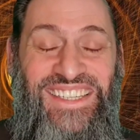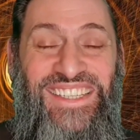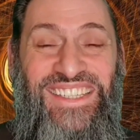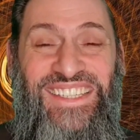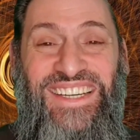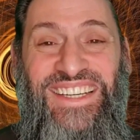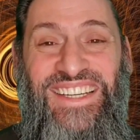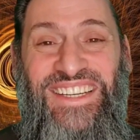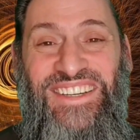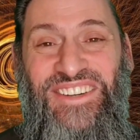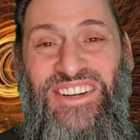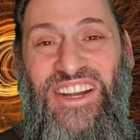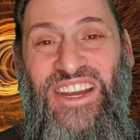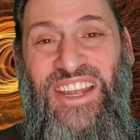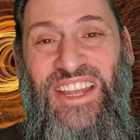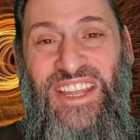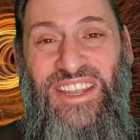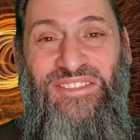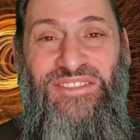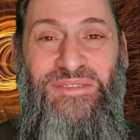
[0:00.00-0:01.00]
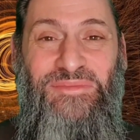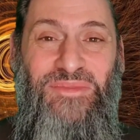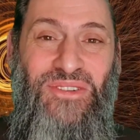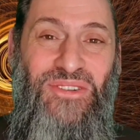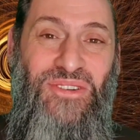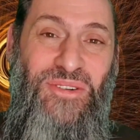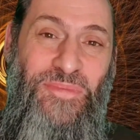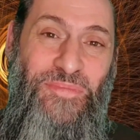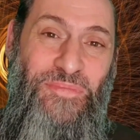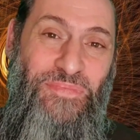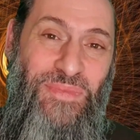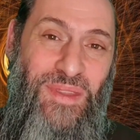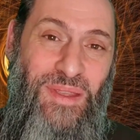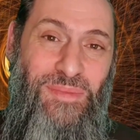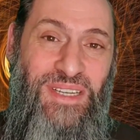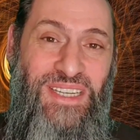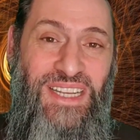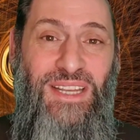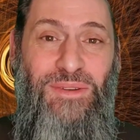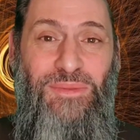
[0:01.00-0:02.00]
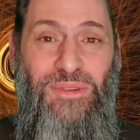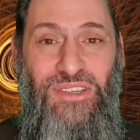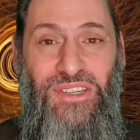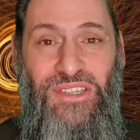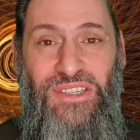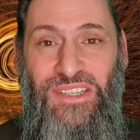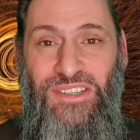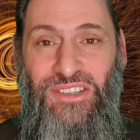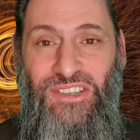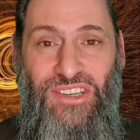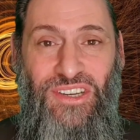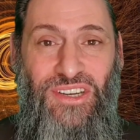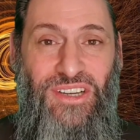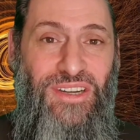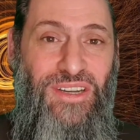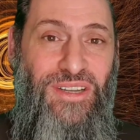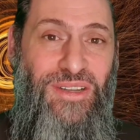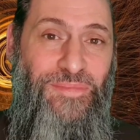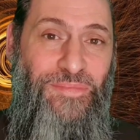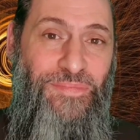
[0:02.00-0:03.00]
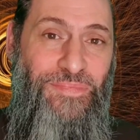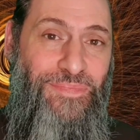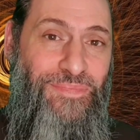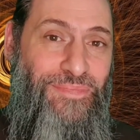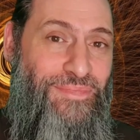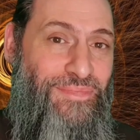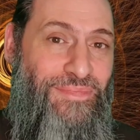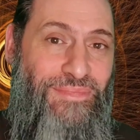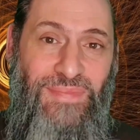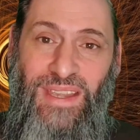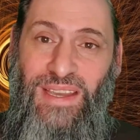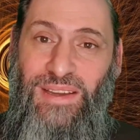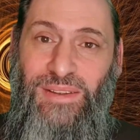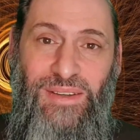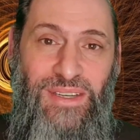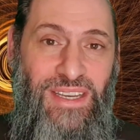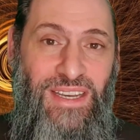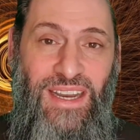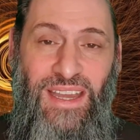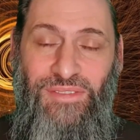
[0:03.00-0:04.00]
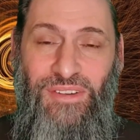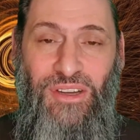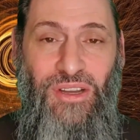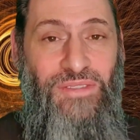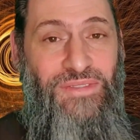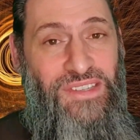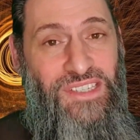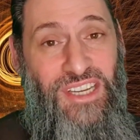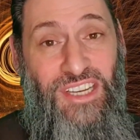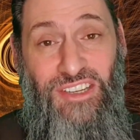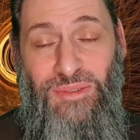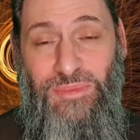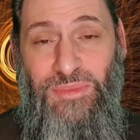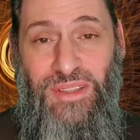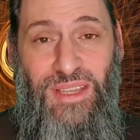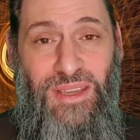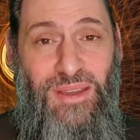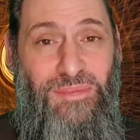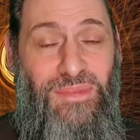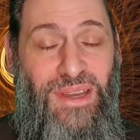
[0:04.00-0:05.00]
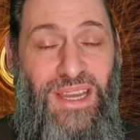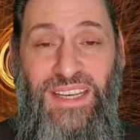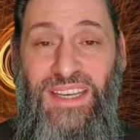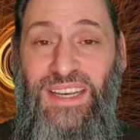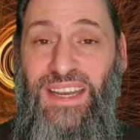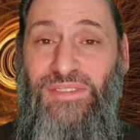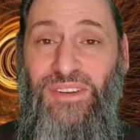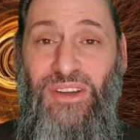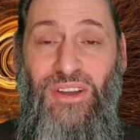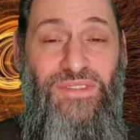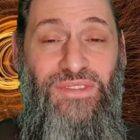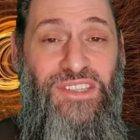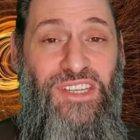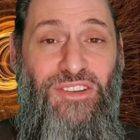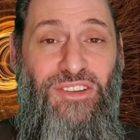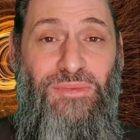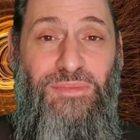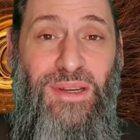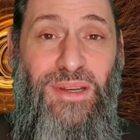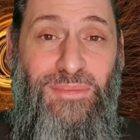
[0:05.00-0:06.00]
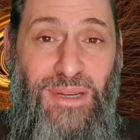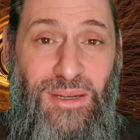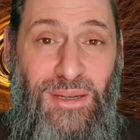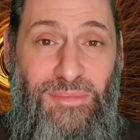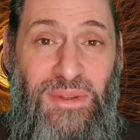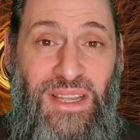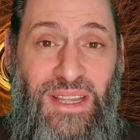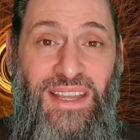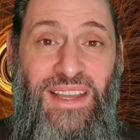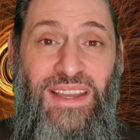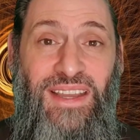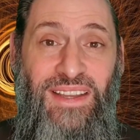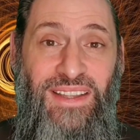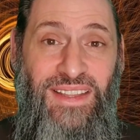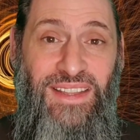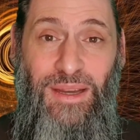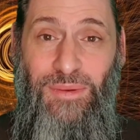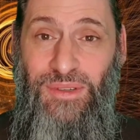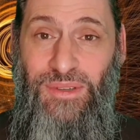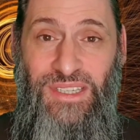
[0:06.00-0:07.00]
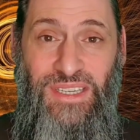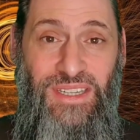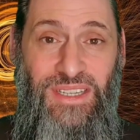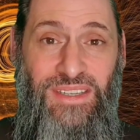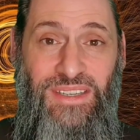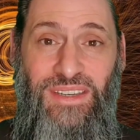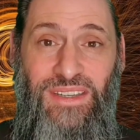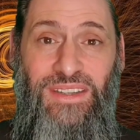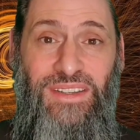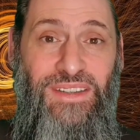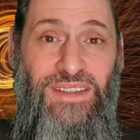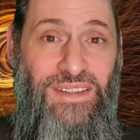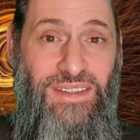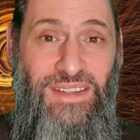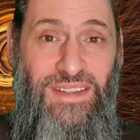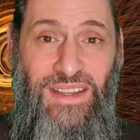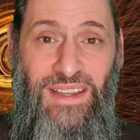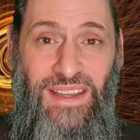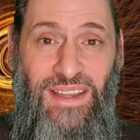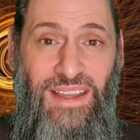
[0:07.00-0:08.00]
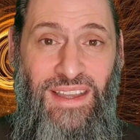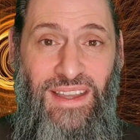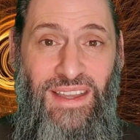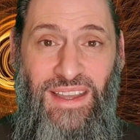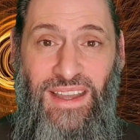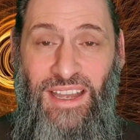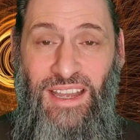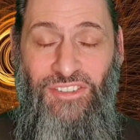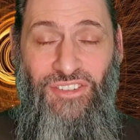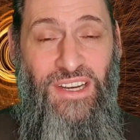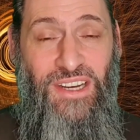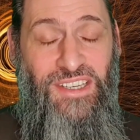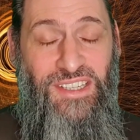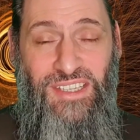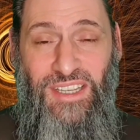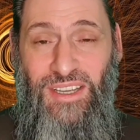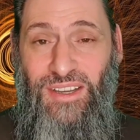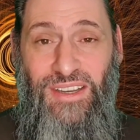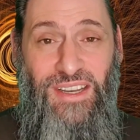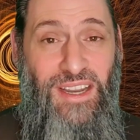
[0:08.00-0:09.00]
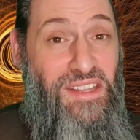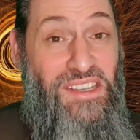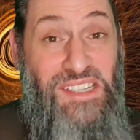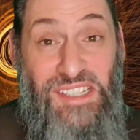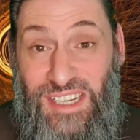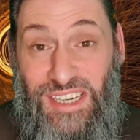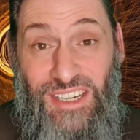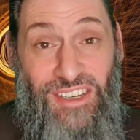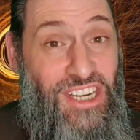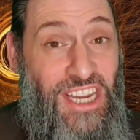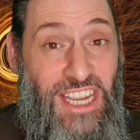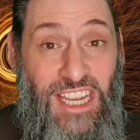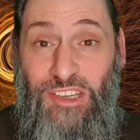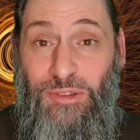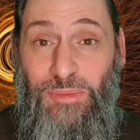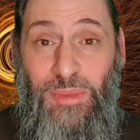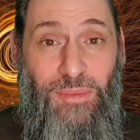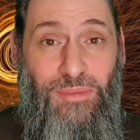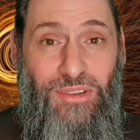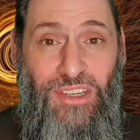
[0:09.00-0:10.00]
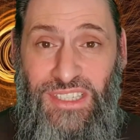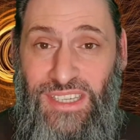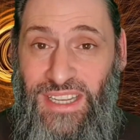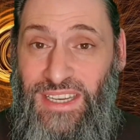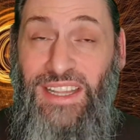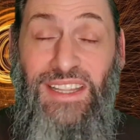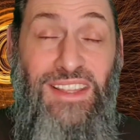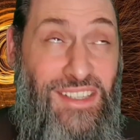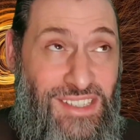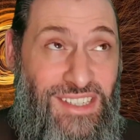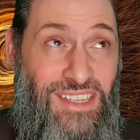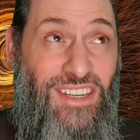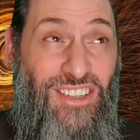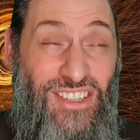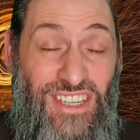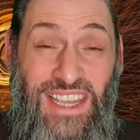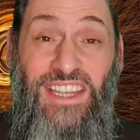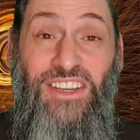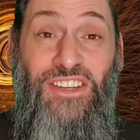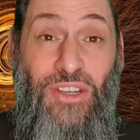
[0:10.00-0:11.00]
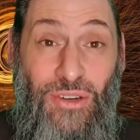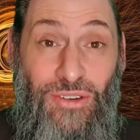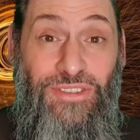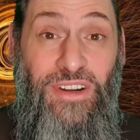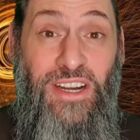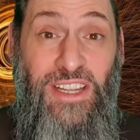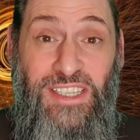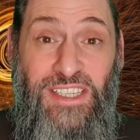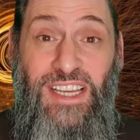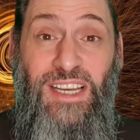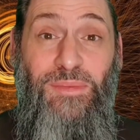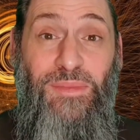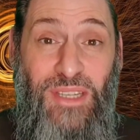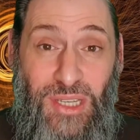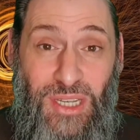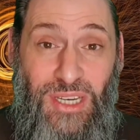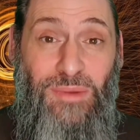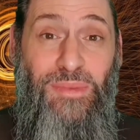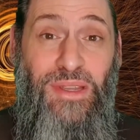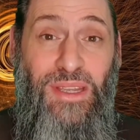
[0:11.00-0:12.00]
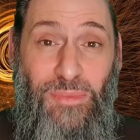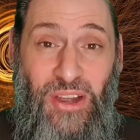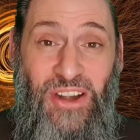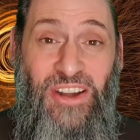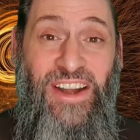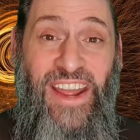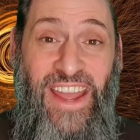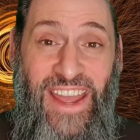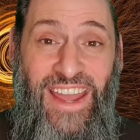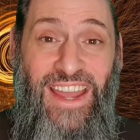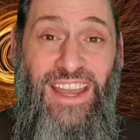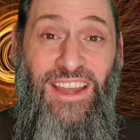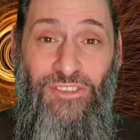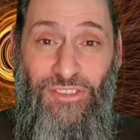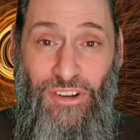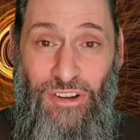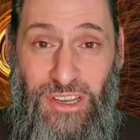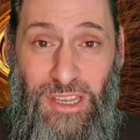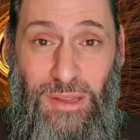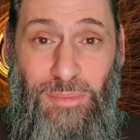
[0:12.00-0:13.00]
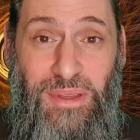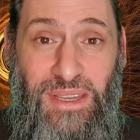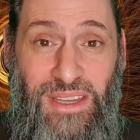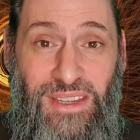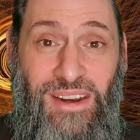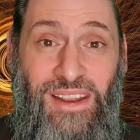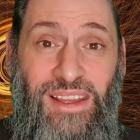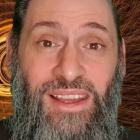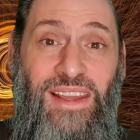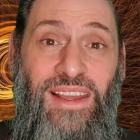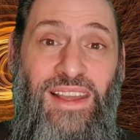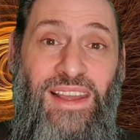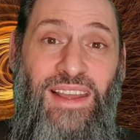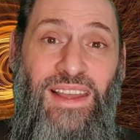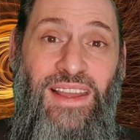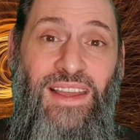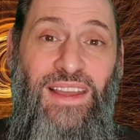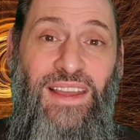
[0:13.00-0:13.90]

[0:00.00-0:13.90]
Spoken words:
She started crying even more. My dad was just in shock. Didn't have a conversation with him. I didn't have a conversation with my mum. That was it. I tried to tell her, nothing's going to change, Mum. She said, nothing's going to change. You're already telling me you're going to be wearing a hat and growing your beard.